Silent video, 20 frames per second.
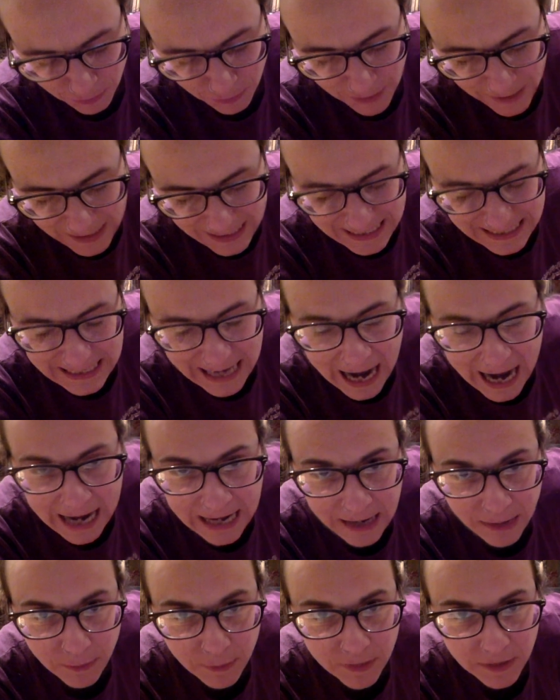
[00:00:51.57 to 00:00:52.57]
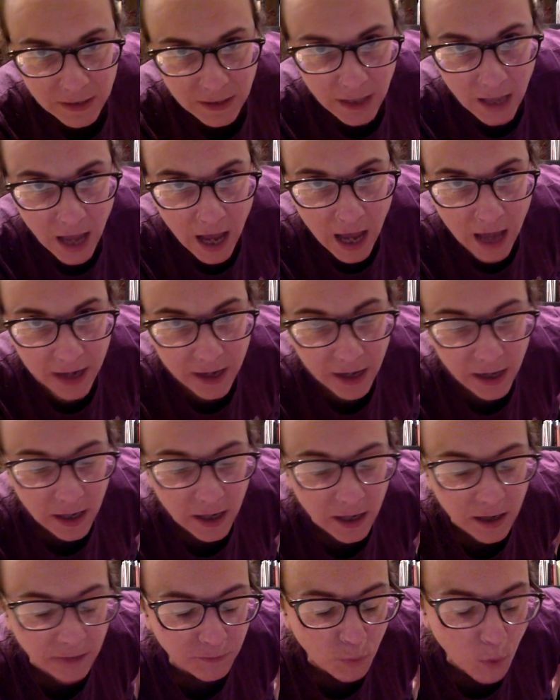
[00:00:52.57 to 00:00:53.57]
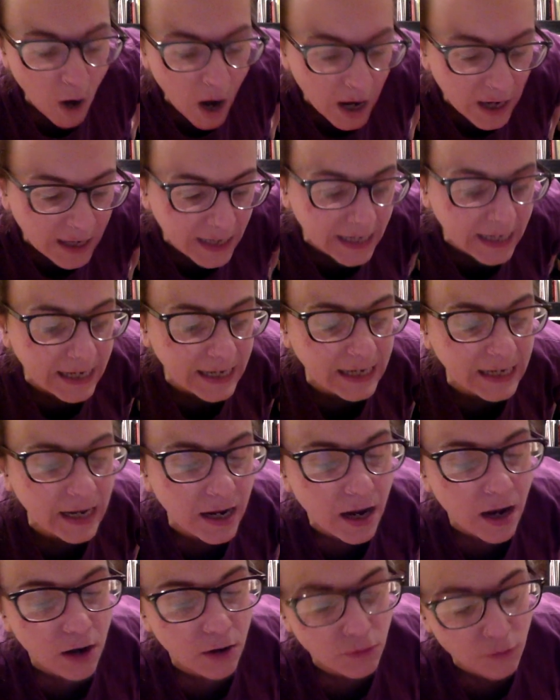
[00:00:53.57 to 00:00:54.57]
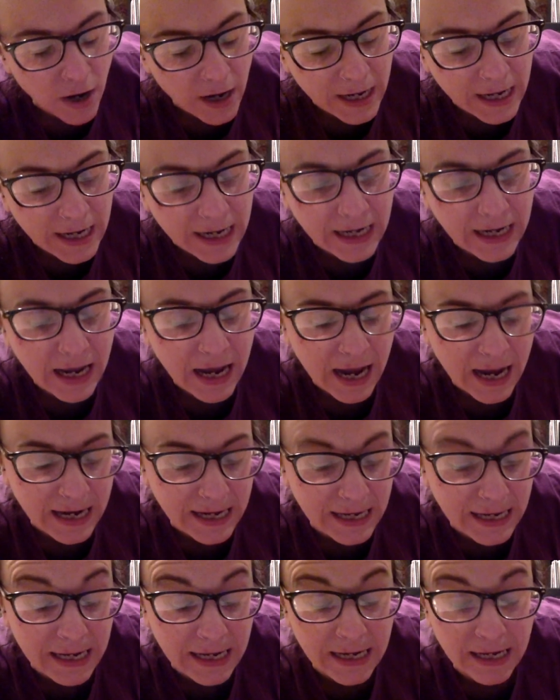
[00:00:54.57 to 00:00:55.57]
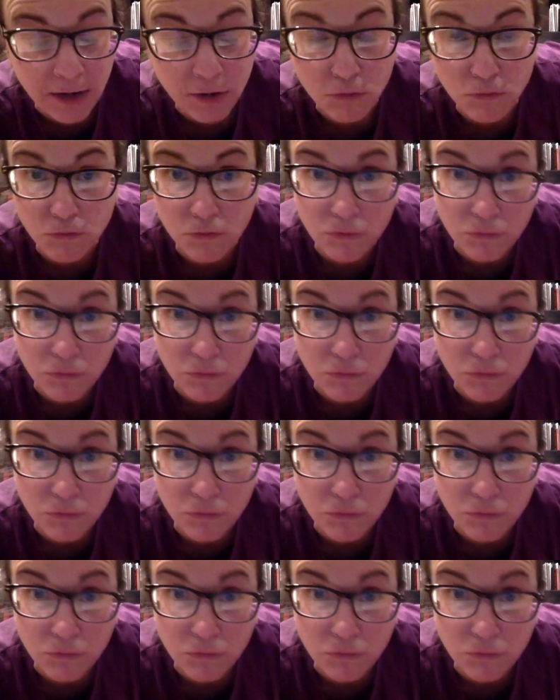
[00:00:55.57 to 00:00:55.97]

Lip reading: really tight with a lot of walking, running, hiking,